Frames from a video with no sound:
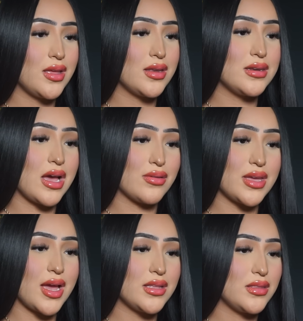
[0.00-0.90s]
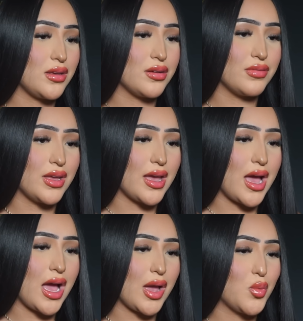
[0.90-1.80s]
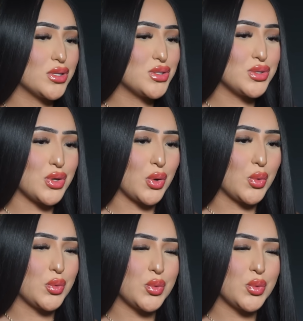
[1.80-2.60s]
Now that I think of it, I want to know,